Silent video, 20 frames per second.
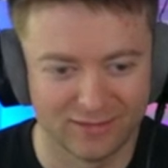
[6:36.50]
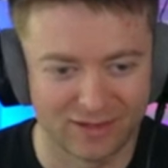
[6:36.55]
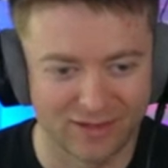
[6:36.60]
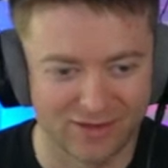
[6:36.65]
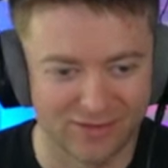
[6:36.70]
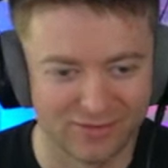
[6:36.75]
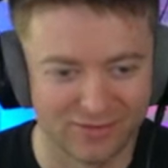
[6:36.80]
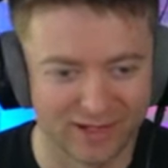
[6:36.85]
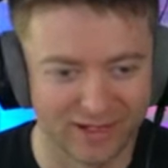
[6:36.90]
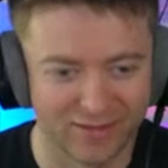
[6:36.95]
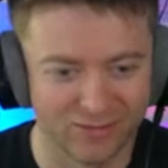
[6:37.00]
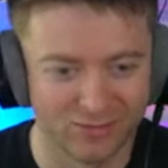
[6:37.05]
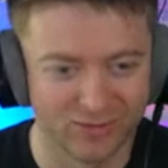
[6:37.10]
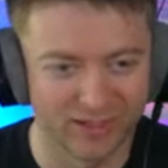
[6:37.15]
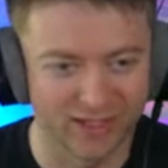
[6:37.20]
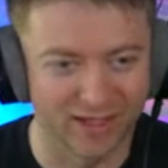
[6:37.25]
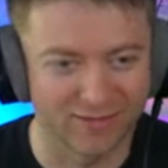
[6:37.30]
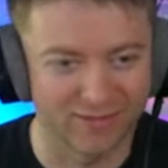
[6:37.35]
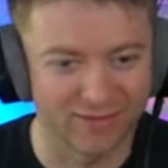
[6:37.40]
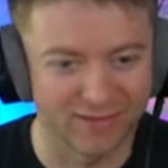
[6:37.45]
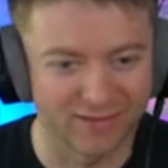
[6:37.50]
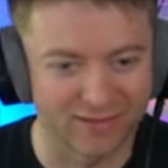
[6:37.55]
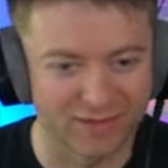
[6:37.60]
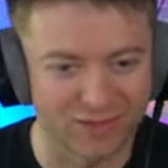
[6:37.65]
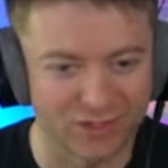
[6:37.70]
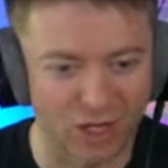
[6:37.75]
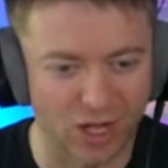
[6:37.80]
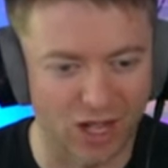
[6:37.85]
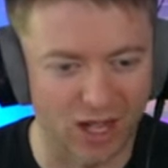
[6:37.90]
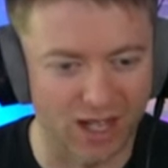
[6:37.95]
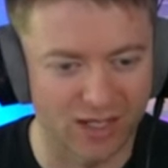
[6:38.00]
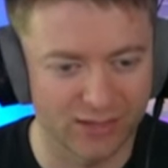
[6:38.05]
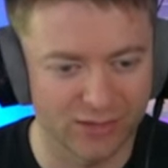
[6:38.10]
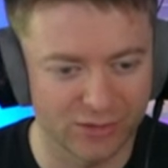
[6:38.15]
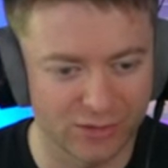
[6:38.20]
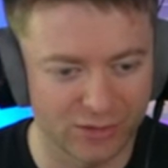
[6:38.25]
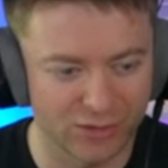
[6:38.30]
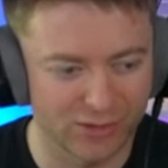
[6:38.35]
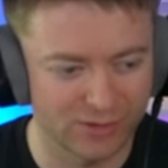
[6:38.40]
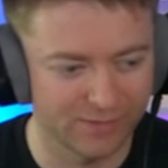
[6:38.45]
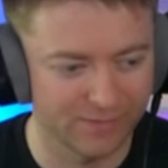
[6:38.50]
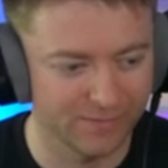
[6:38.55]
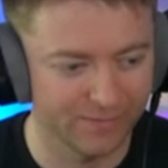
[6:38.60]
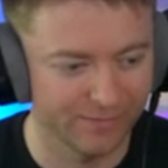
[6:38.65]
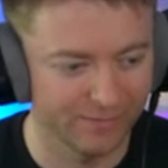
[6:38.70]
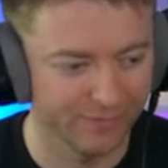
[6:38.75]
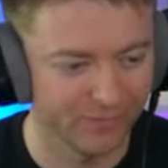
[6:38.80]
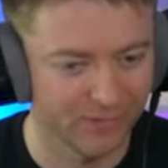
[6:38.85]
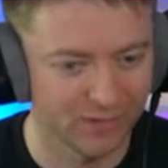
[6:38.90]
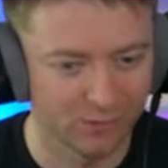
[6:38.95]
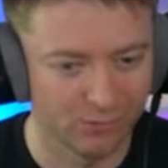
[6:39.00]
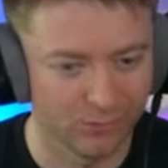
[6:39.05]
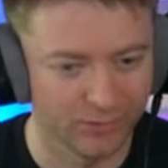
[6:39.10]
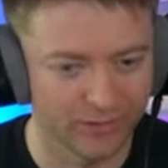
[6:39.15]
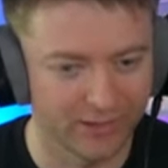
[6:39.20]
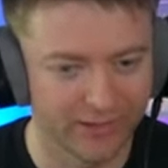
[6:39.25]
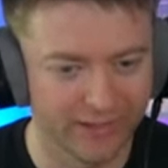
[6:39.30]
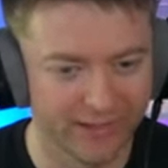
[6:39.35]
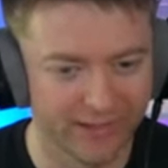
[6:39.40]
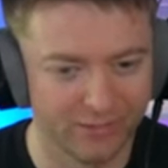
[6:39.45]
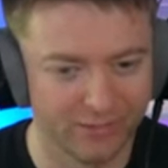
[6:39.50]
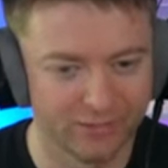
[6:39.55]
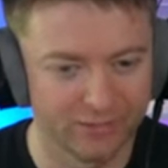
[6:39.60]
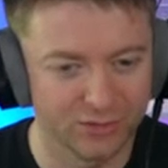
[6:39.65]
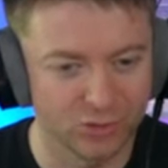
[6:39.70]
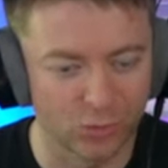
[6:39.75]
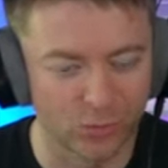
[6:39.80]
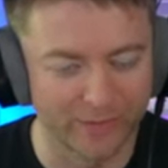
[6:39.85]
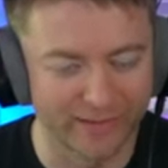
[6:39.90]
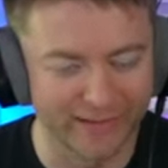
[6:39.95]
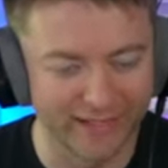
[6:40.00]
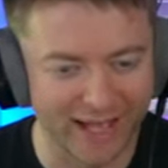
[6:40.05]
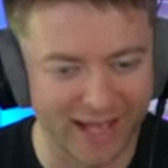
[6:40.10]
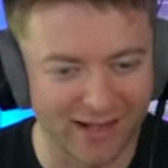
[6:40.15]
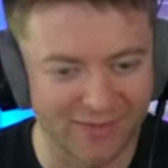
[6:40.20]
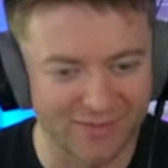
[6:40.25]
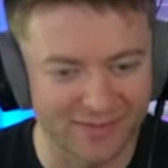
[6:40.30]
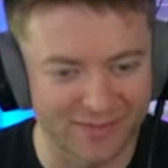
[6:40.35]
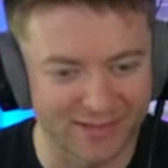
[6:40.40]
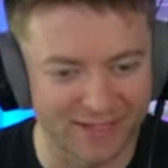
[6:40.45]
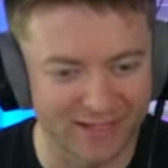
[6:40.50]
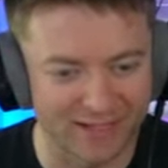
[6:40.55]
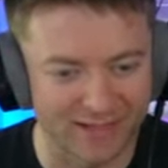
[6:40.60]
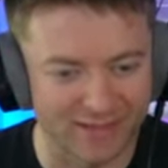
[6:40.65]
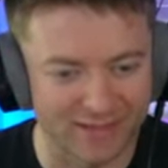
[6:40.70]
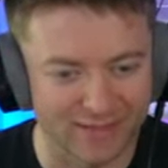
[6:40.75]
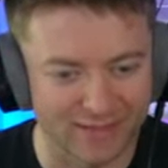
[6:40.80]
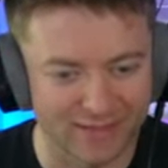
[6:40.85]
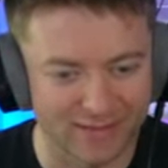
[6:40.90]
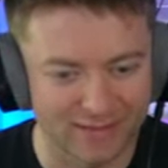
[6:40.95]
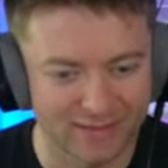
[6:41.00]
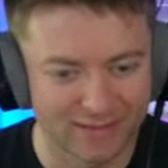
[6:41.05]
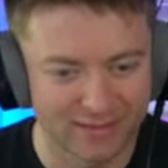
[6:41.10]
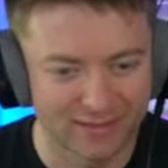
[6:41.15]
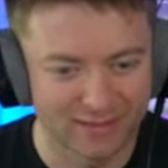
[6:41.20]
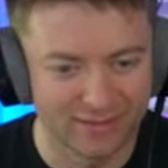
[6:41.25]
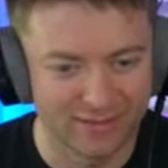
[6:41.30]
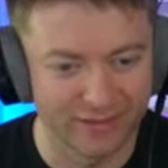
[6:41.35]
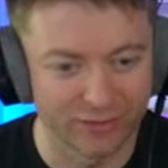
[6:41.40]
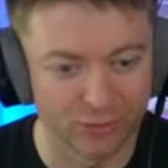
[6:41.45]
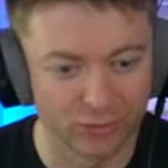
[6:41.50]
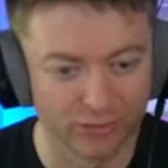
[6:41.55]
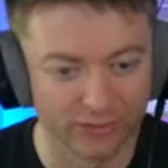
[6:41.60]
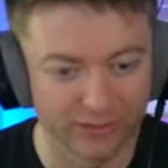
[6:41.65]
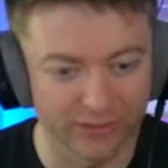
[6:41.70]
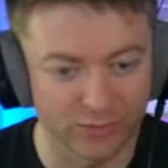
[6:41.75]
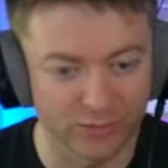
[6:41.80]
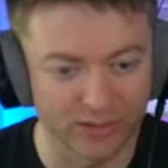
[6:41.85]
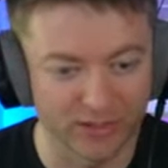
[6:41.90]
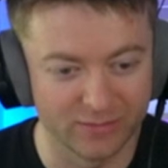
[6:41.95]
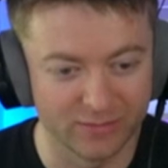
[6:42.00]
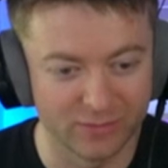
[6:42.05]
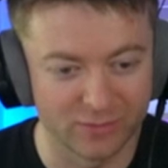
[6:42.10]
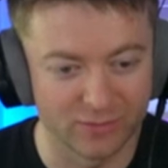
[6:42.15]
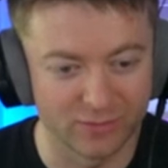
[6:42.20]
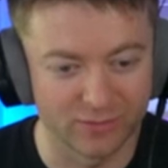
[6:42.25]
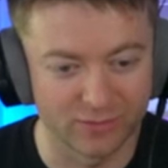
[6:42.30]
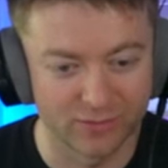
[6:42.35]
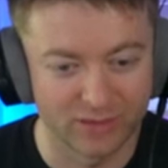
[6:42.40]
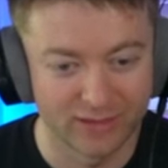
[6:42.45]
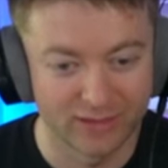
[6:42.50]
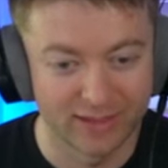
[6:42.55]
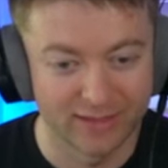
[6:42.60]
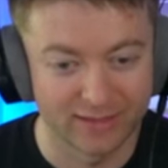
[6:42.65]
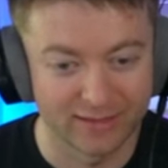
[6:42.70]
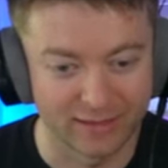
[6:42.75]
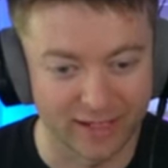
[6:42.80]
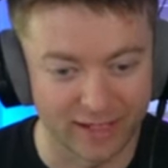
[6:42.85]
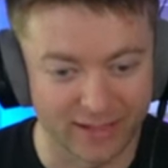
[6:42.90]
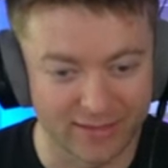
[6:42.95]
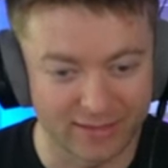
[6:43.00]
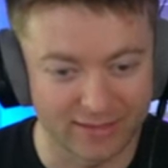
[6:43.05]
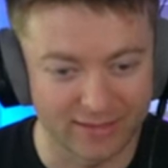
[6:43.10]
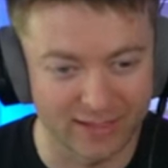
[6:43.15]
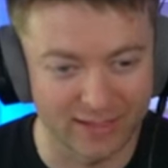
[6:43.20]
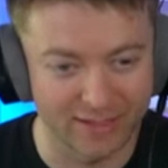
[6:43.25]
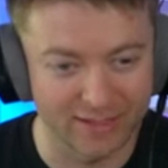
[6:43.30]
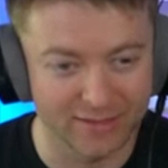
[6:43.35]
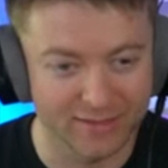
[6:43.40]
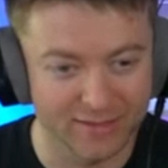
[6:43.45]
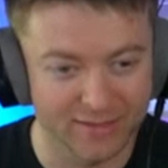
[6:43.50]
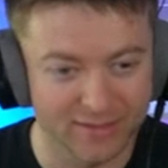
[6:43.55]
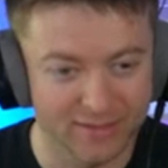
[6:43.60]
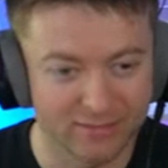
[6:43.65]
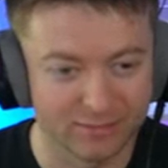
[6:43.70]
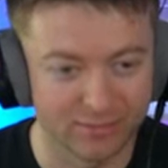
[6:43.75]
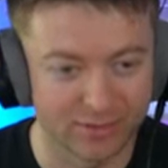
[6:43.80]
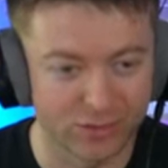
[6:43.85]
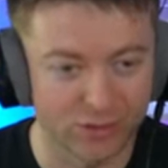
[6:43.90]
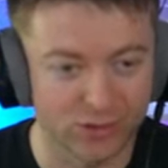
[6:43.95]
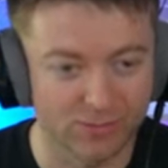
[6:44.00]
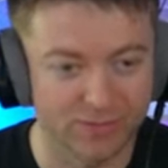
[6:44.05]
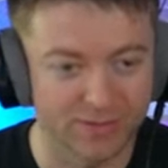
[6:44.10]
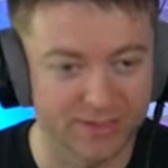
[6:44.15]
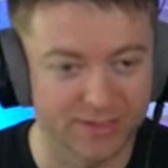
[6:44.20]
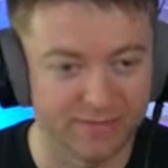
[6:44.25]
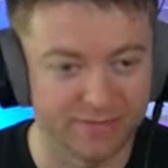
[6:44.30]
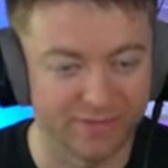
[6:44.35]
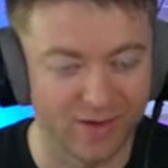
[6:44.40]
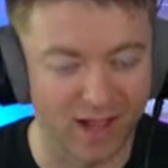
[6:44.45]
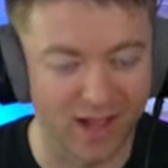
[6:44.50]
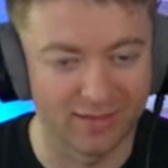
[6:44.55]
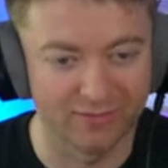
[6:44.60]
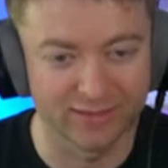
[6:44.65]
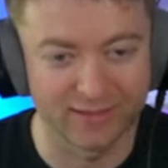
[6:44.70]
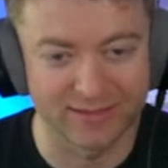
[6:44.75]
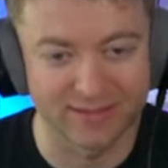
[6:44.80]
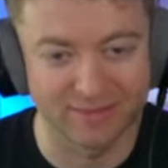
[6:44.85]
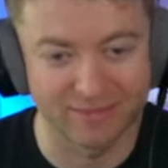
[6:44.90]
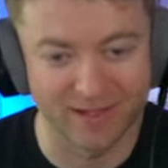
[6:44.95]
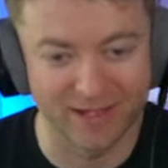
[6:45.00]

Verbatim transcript: All right, we get the Scotch. We're going to hit him with queen f6. The early queen move. Knight takes, bishop c5. Let's